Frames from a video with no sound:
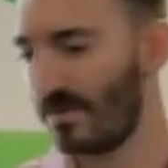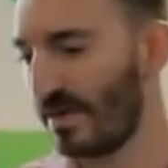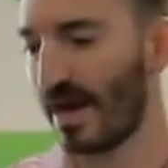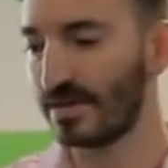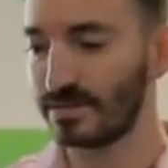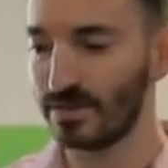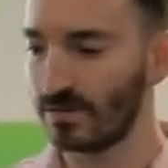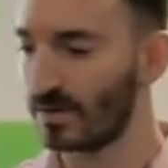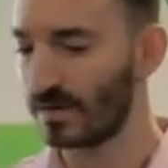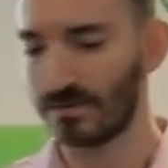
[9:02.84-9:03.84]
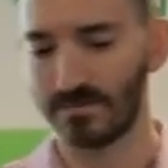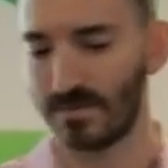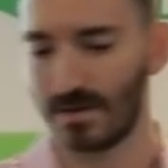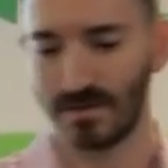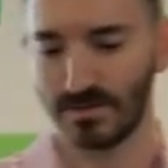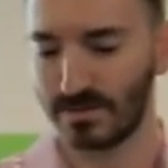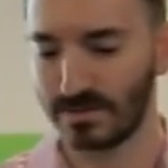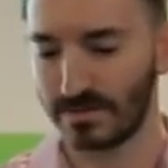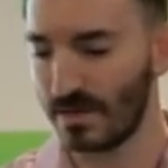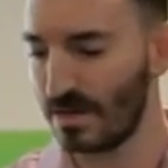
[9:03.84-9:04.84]
they ICO, they can
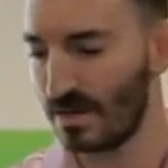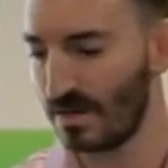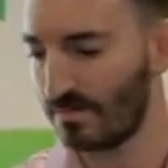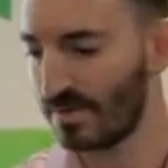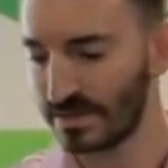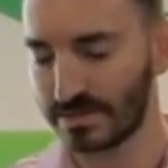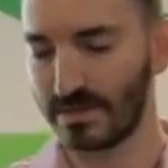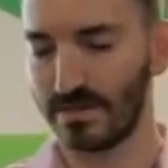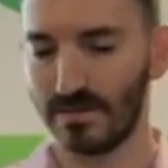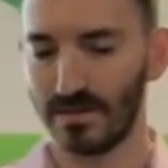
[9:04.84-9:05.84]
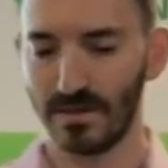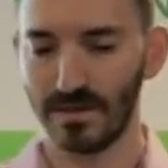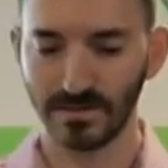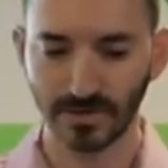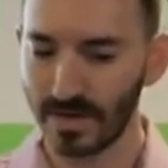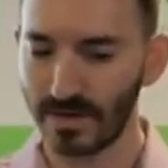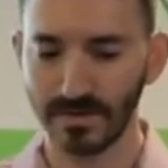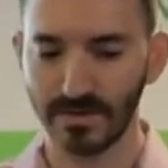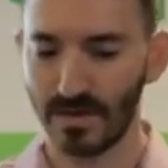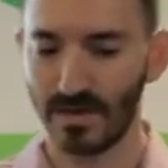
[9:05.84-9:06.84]
just be listed and
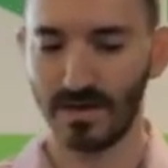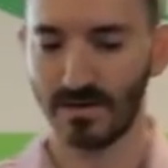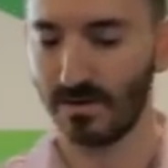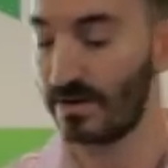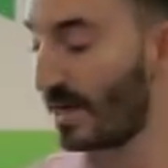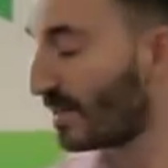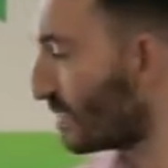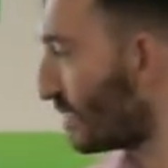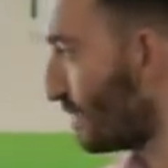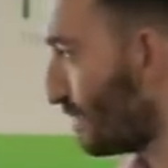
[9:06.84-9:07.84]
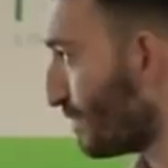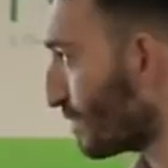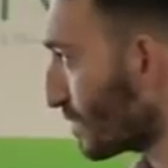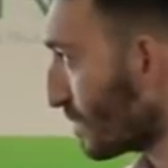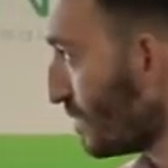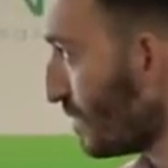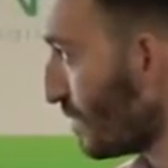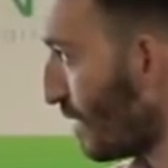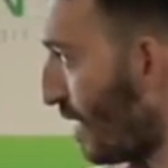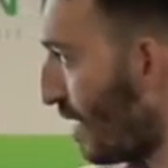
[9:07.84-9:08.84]
traded on Next.
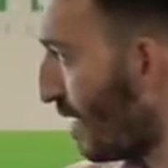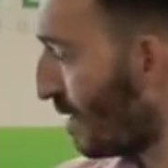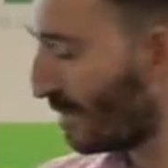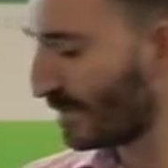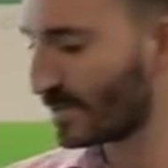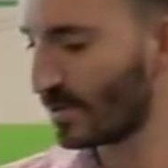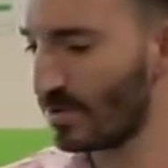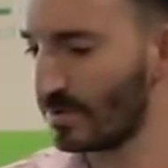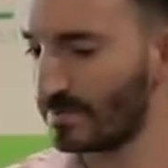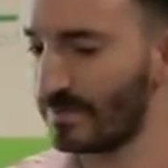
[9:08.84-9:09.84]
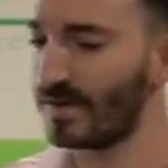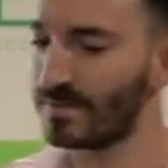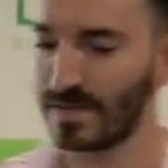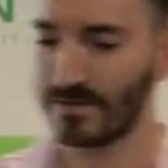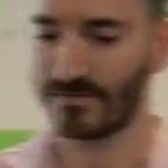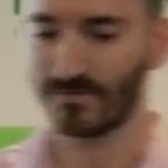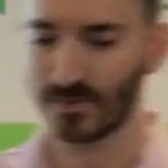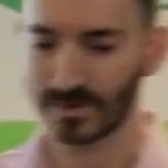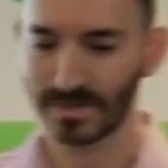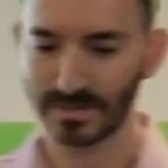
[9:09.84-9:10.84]
So the fundamental
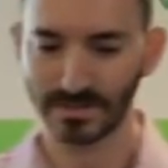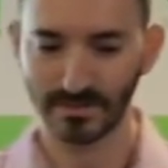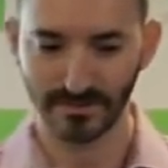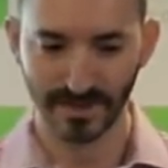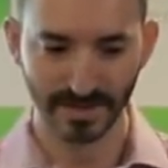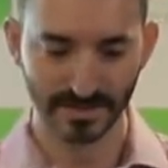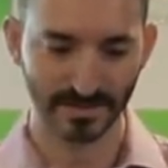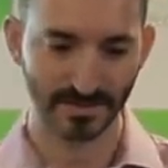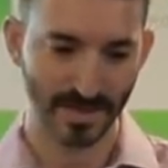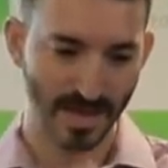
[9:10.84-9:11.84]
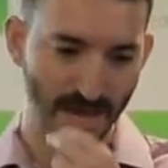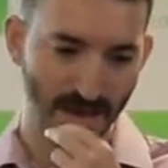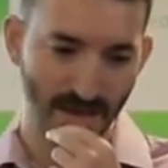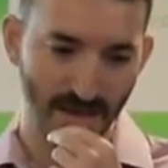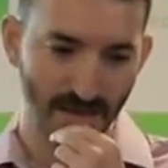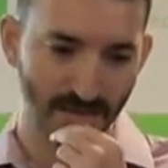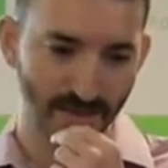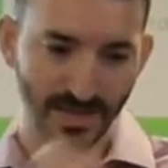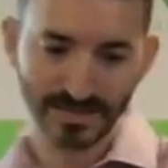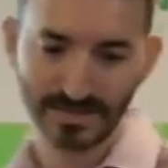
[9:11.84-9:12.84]
workings of Next.
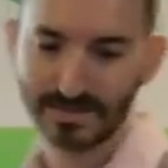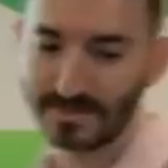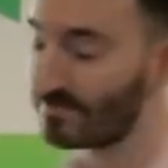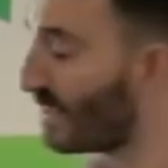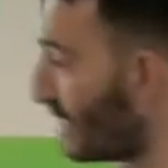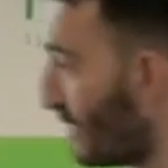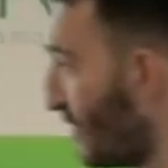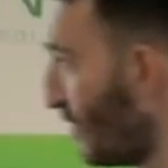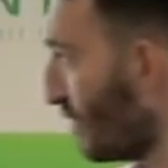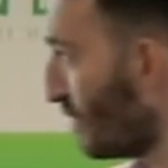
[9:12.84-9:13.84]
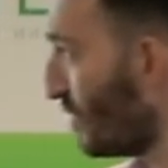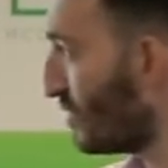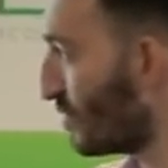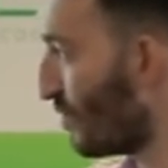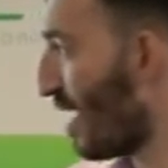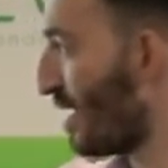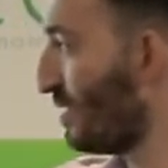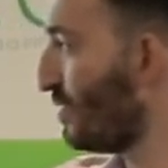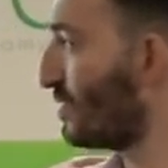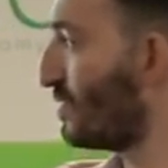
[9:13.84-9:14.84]
So let's assume user 1
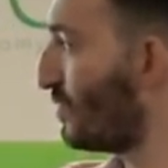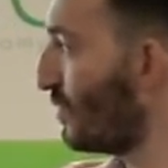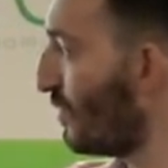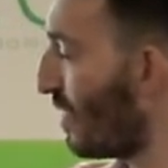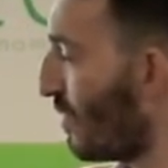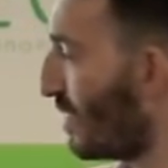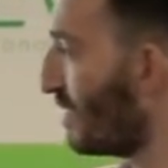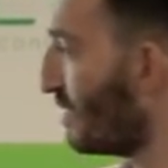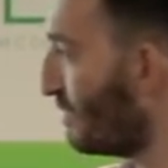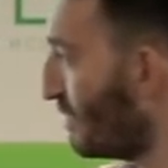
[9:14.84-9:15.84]
and user 2, they want to